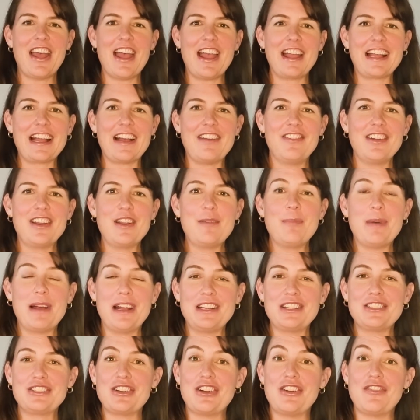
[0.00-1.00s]
I covered a
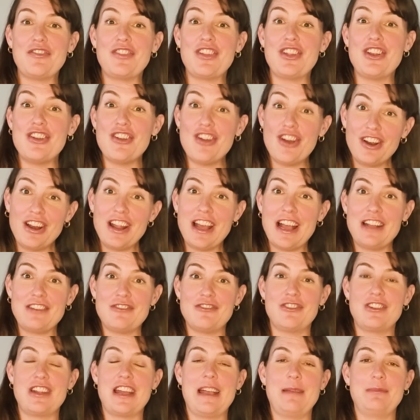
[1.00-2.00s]
bunch of the non
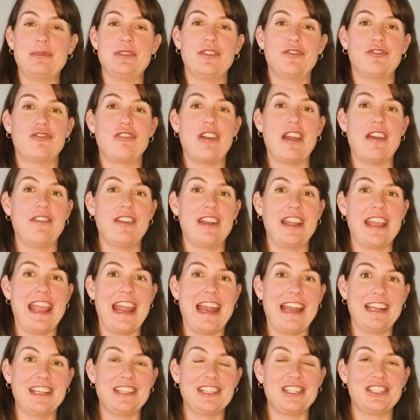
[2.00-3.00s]
hydro types of gravity
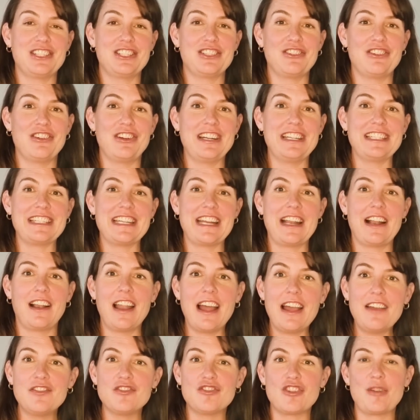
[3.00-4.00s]
energy storage in a
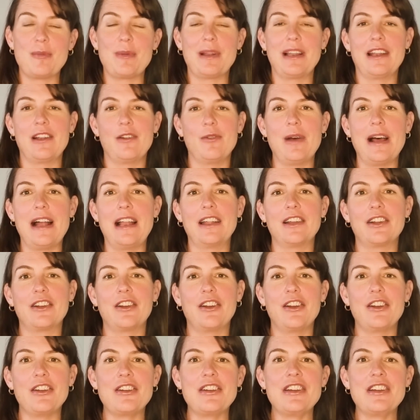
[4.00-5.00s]
live stream a little while ago.